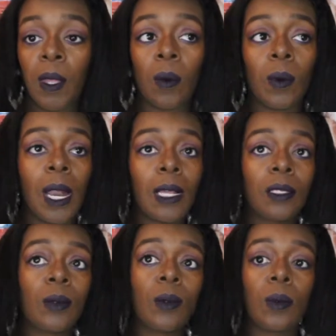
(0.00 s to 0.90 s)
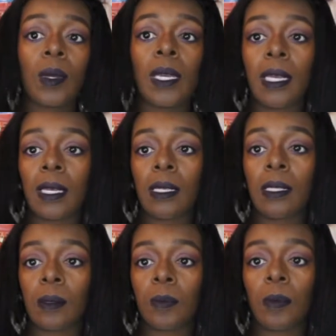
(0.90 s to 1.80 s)
What I do
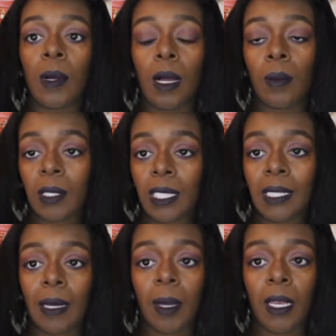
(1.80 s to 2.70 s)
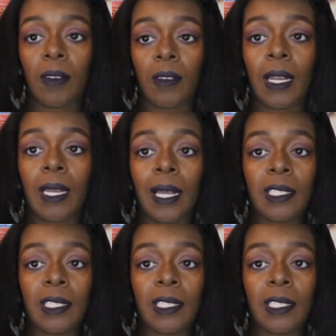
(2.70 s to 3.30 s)
is once I take my hair off at night,